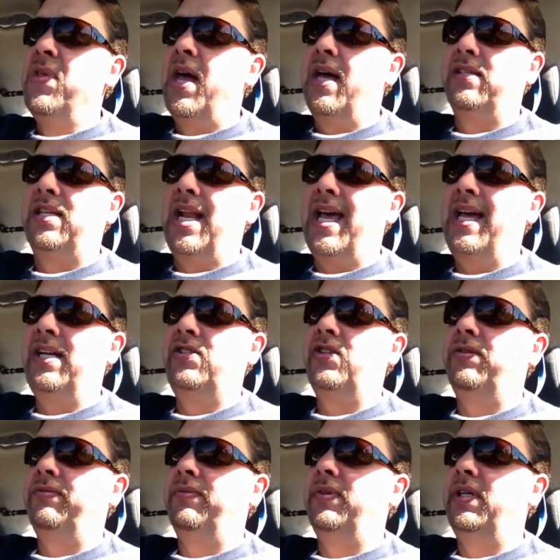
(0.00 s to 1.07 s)
as an
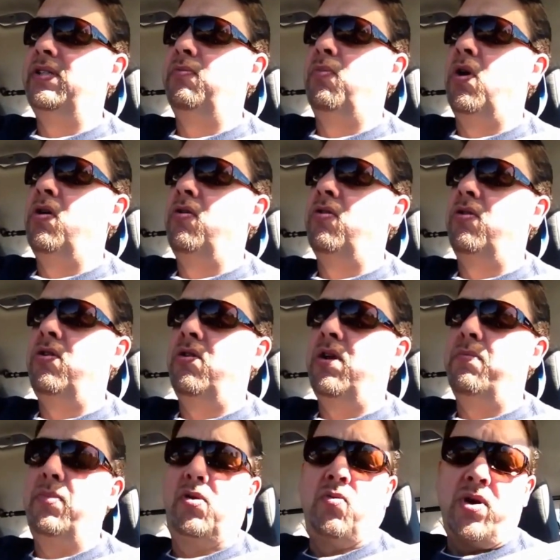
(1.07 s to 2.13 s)
agent, as a broker, you're
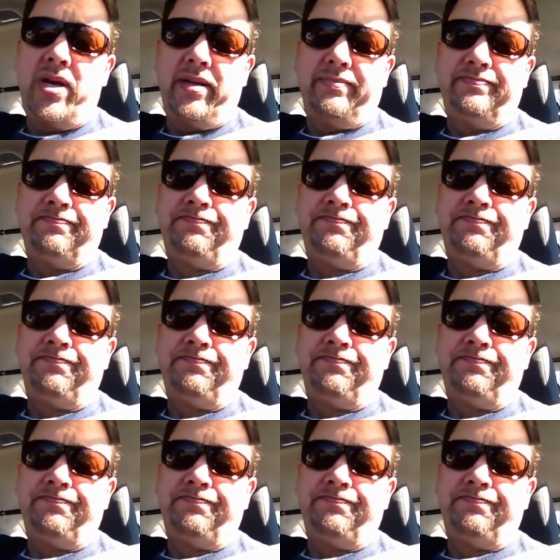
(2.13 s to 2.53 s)
in between.